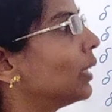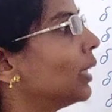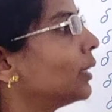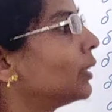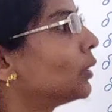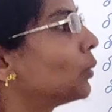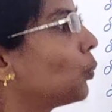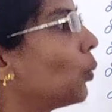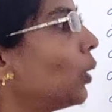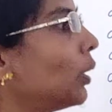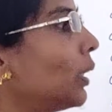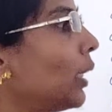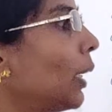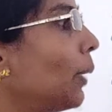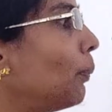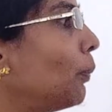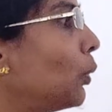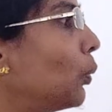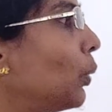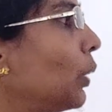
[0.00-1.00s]
That's what I
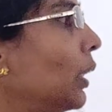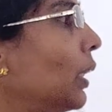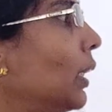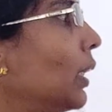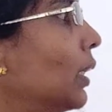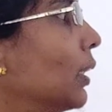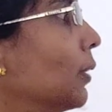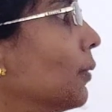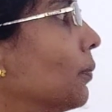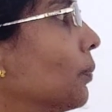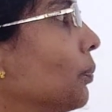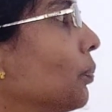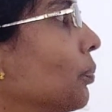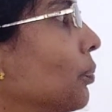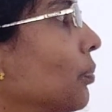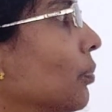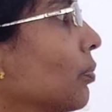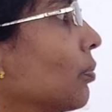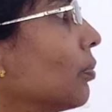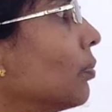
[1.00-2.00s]
am doing here.
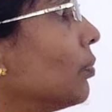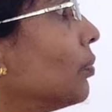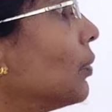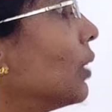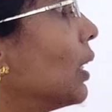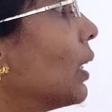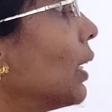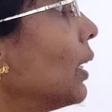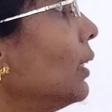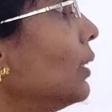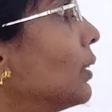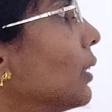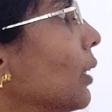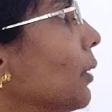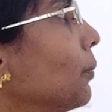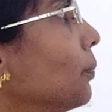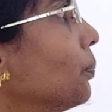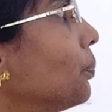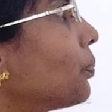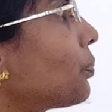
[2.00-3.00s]

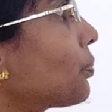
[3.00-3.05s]
Right?